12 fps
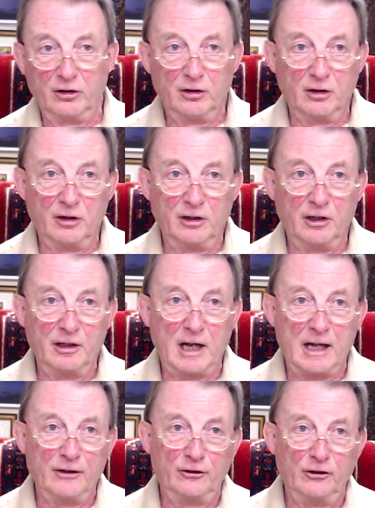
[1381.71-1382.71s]
an
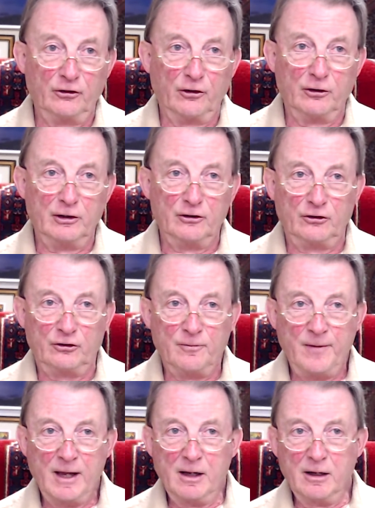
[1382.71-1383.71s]
analysis that it's
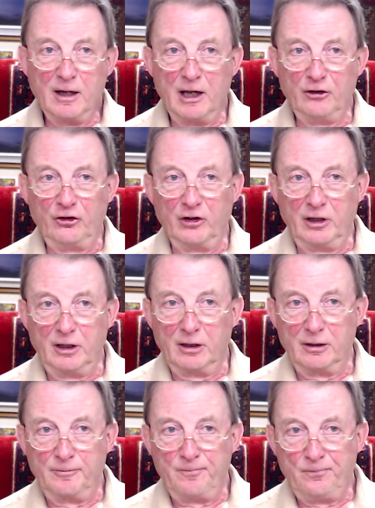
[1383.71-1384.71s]
actually
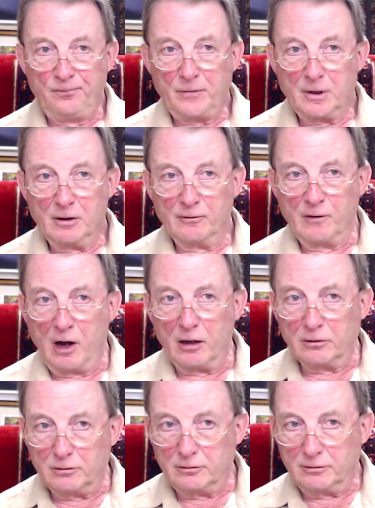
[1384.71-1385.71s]
a
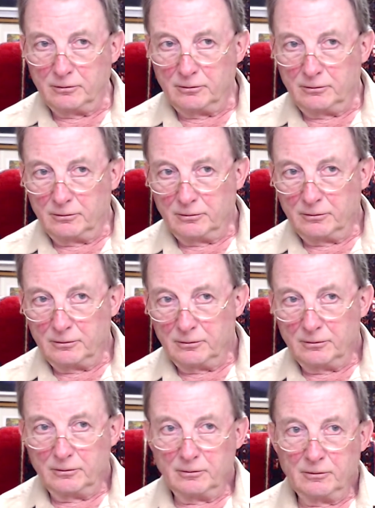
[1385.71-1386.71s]
viral
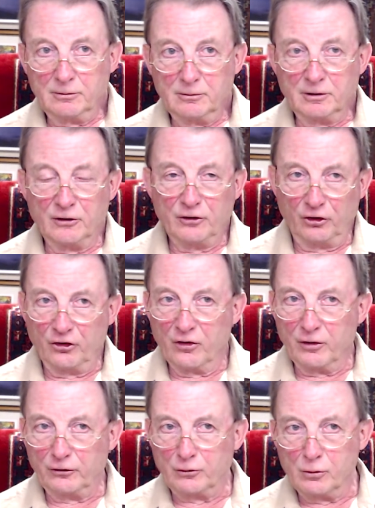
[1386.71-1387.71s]
condition
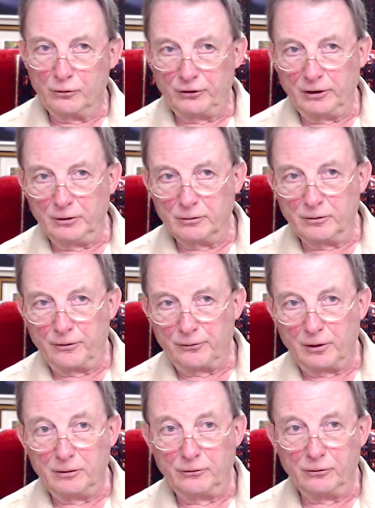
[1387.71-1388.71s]
that's causing your
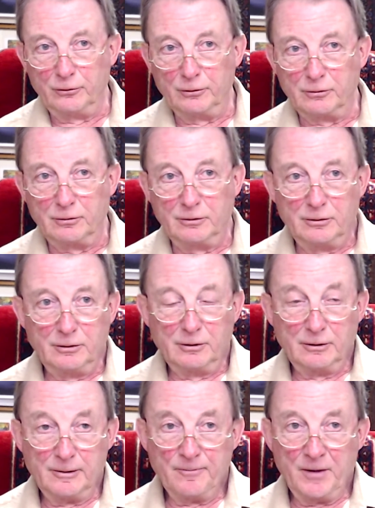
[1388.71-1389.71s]
throat or your
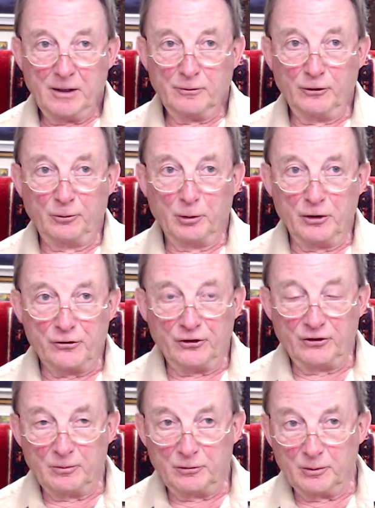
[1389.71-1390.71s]
respiratory
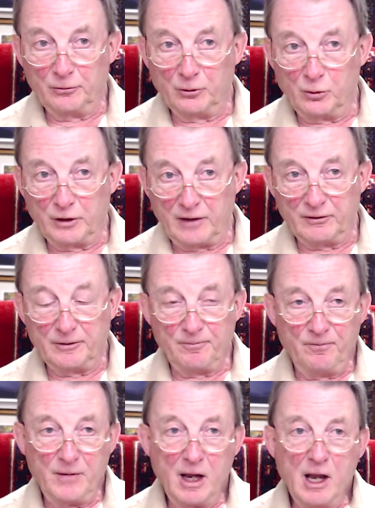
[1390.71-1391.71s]
symptoms or whatever.
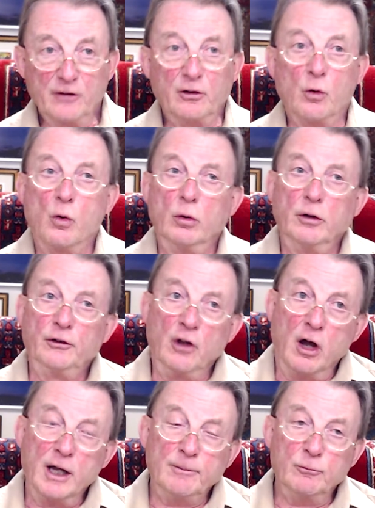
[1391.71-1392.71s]
So all the
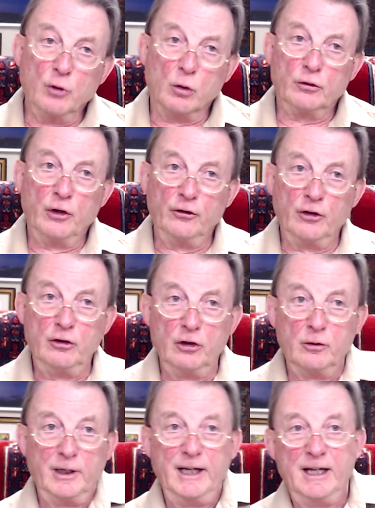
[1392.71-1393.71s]
time doctors are
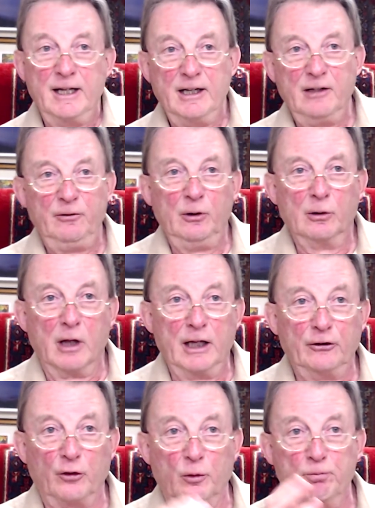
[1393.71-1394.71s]
doing, if you like,
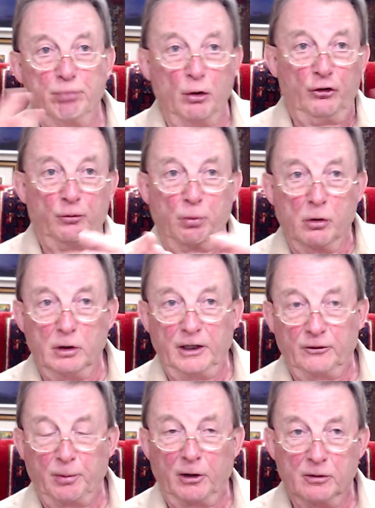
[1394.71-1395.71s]
sort of push-pull
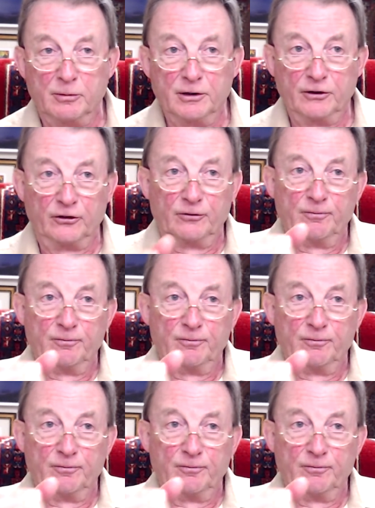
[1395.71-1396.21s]
experiments